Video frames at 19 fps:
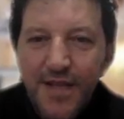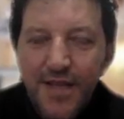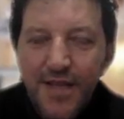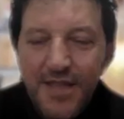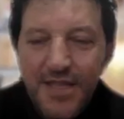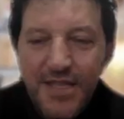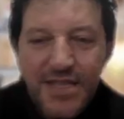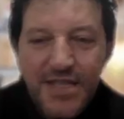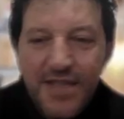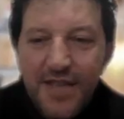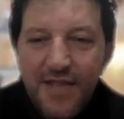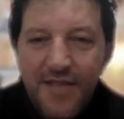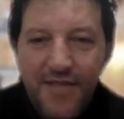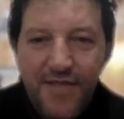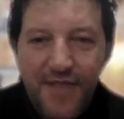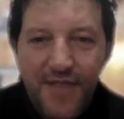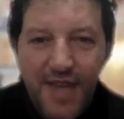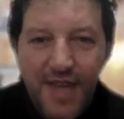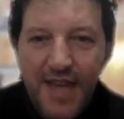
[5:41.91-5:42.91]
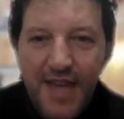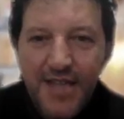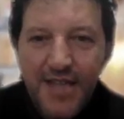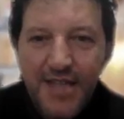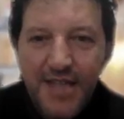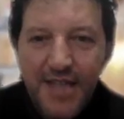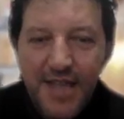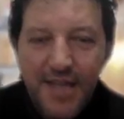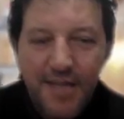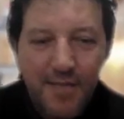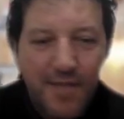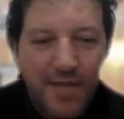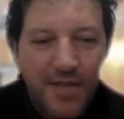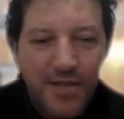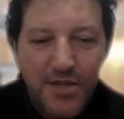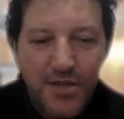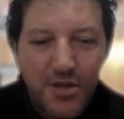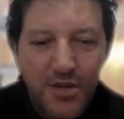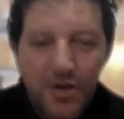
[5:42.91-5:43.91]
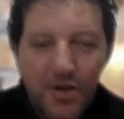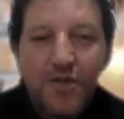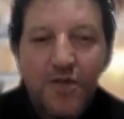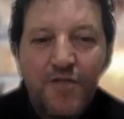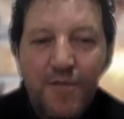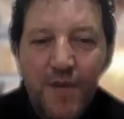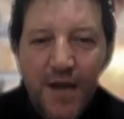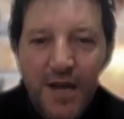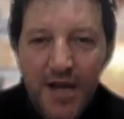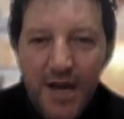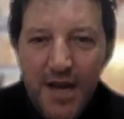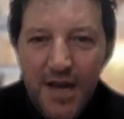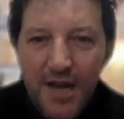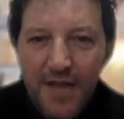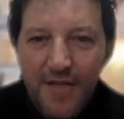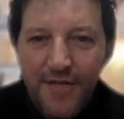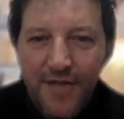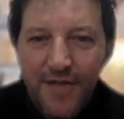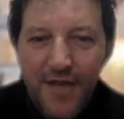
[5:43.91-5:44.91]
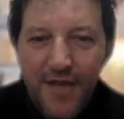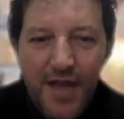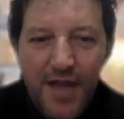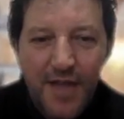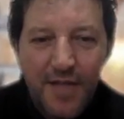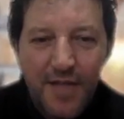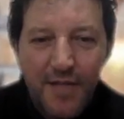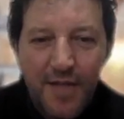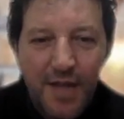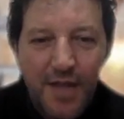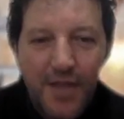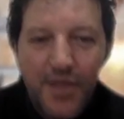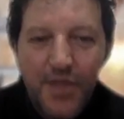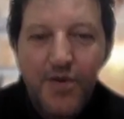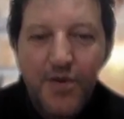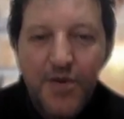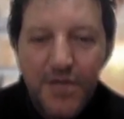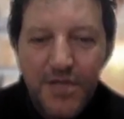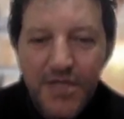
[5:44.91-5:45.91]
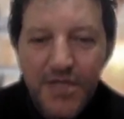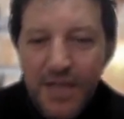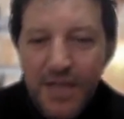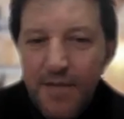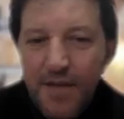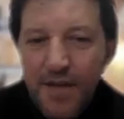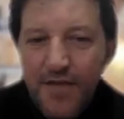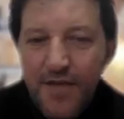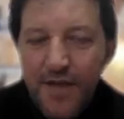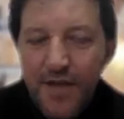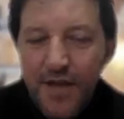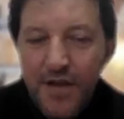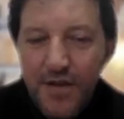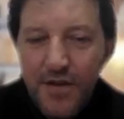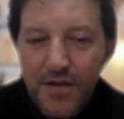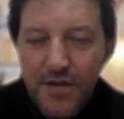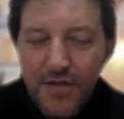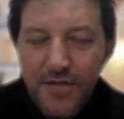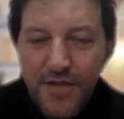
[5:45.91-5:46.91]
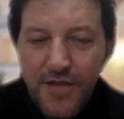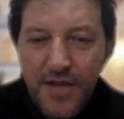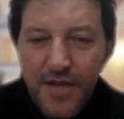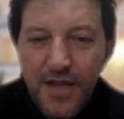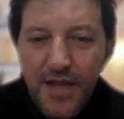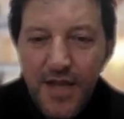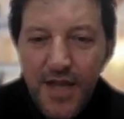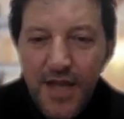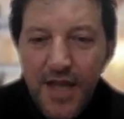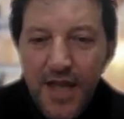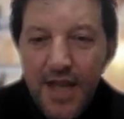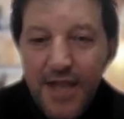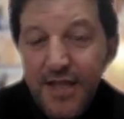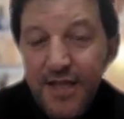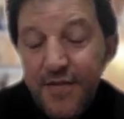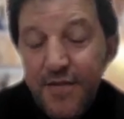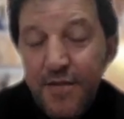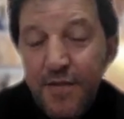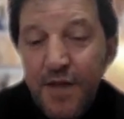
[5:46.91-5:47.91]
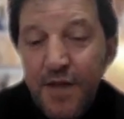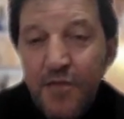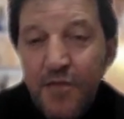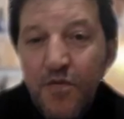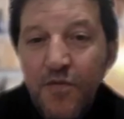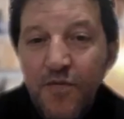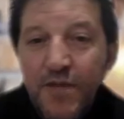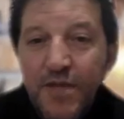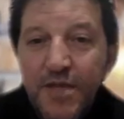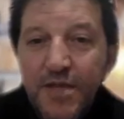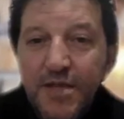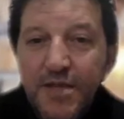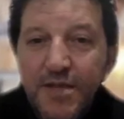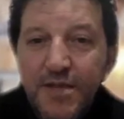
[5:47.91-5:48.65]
This is a fact that manage all of my life and my thoughts and my philosophy and even my movement.